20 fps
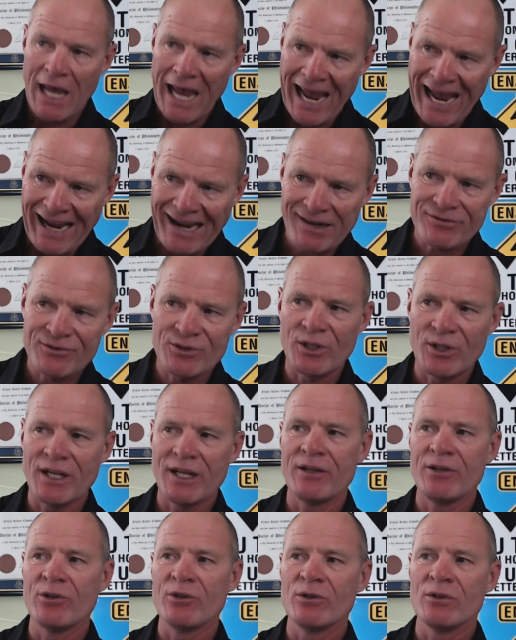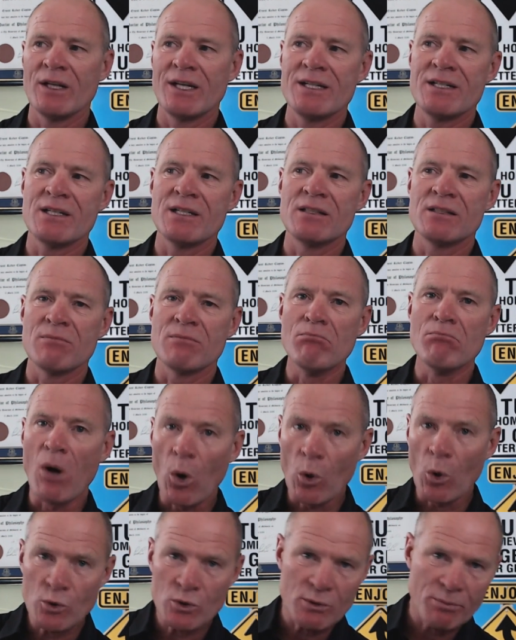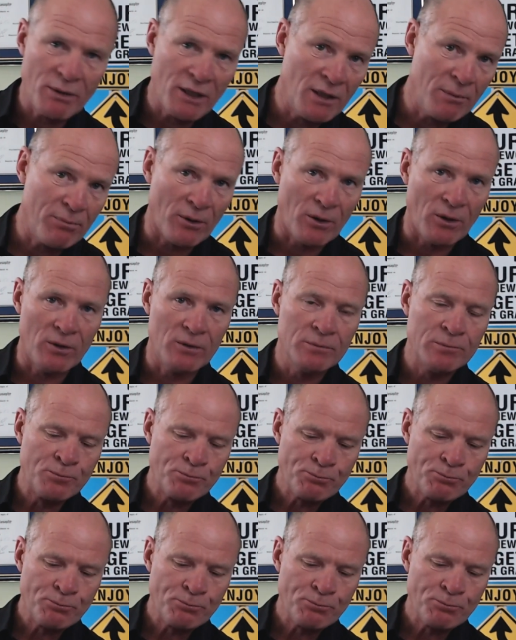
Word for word: after getting your license, most people